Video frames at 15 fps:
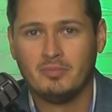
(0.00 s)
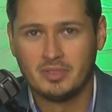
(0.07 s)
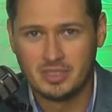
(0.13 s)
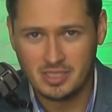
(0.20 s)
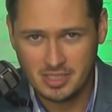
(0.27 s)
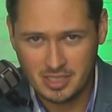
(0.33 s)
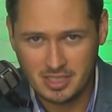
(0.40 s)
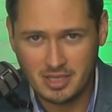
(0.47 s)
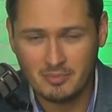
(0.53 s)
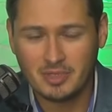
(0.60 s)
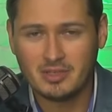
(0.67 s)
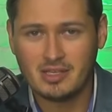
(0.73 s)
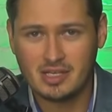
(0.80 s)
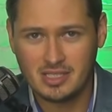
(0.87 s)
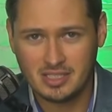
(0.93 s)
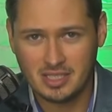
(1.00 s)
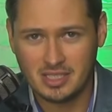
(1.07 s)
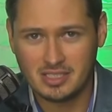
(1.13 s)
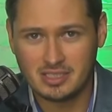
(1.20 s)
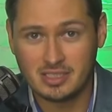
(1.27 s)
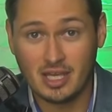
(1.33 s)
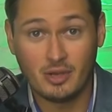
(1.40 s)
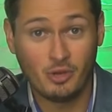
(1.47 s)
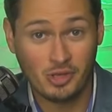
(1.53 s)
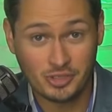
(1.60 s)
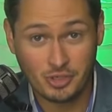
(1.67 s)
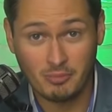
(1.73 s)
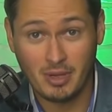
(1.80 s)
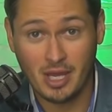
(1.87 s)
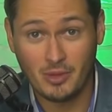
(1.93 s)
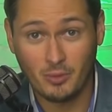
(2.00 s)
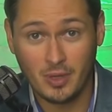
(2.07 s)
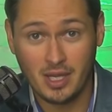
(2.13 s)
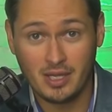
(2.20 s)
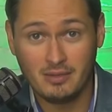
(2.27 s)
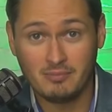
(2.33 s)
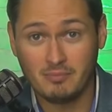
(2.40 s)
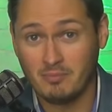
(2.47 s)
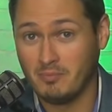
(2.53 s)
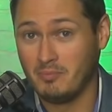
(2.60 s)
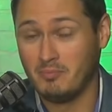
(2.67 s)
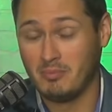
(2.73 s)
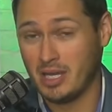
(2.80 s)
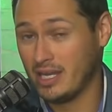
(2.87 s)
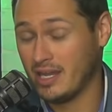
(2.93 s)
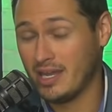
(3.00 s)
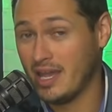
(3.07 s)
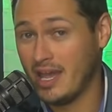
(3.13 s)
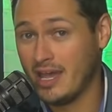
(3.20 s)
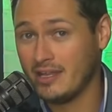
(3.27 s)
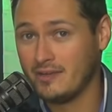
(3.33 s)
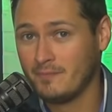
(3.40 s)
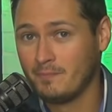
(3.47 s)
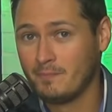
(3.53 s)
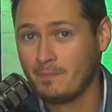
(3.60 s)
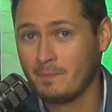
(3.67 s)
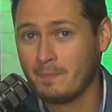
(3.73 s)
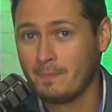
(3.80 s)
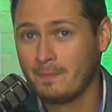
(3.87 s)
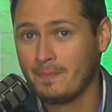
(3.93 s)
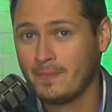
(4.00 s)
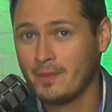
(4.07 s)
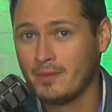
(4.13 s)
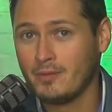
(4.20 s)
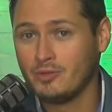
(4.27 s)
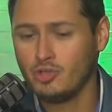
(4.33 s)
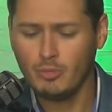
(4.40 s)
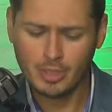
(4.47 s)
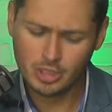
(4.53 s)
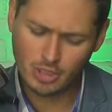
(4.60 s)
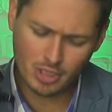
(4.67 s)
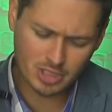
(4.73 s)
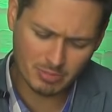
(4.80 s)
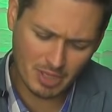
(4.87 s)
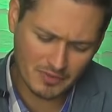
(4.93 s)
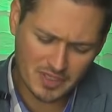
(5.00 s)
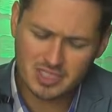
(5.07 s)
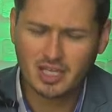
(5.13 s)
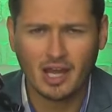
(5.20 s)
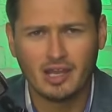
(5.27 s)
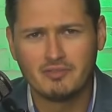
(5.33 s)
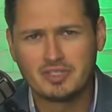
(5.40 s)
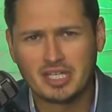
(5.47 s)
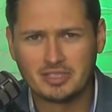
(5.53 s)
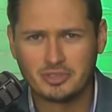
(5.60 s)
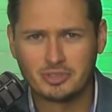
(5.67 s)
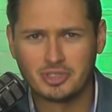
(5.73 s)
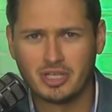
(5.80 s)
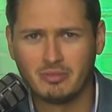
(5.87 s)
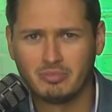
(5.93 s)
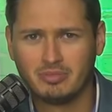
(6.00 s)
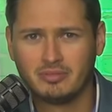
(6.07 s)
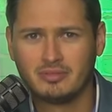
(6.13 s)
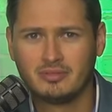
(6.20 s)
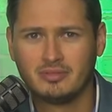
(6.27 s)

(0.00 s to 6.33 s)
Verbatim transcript: But this is something that exists. And also, by the way, might I add, nobody talks about this kind of censorship.